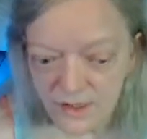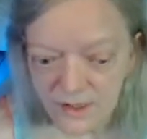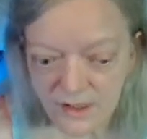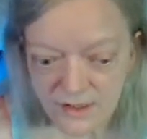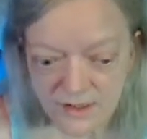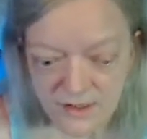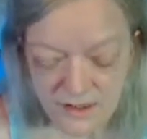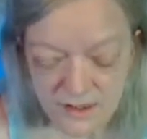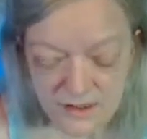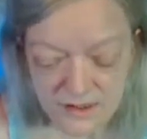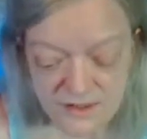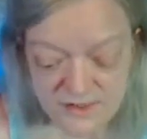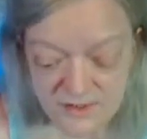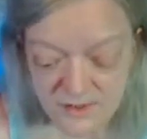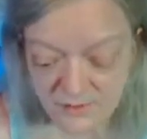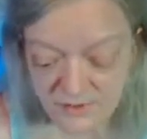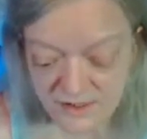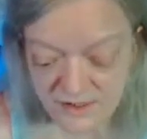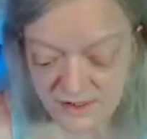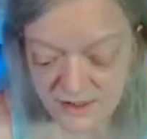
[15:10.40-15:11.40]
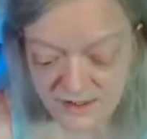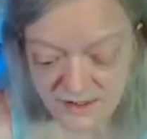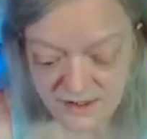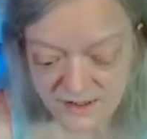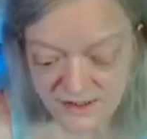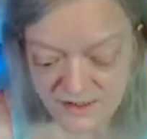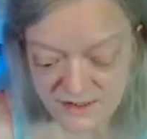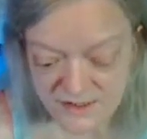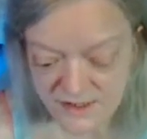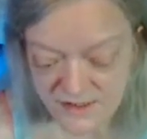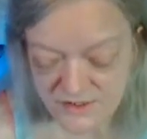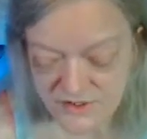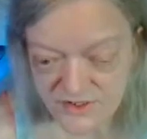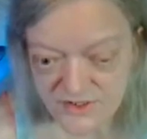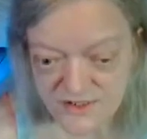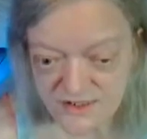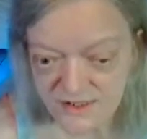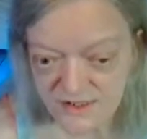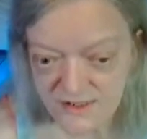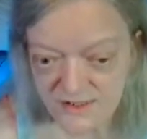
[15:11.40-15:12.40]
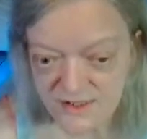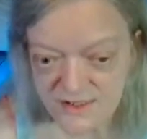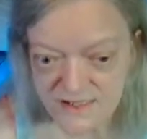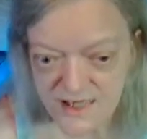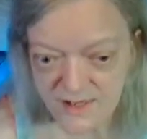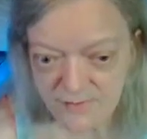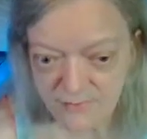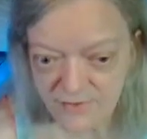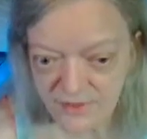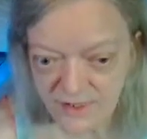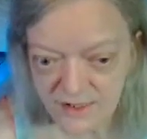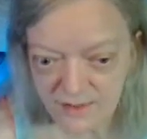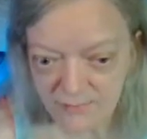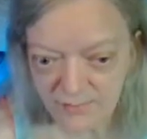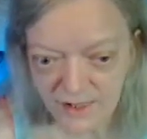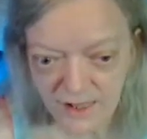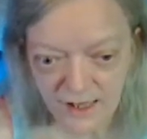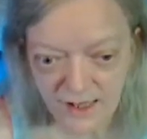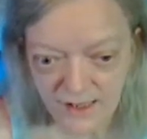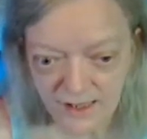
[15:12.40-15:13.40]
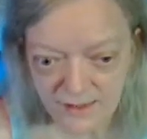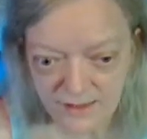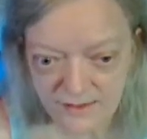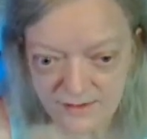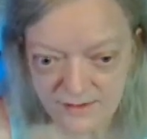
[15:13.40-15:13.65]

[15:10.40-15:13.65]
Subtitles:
And then, so what they did is they just did the same thing back.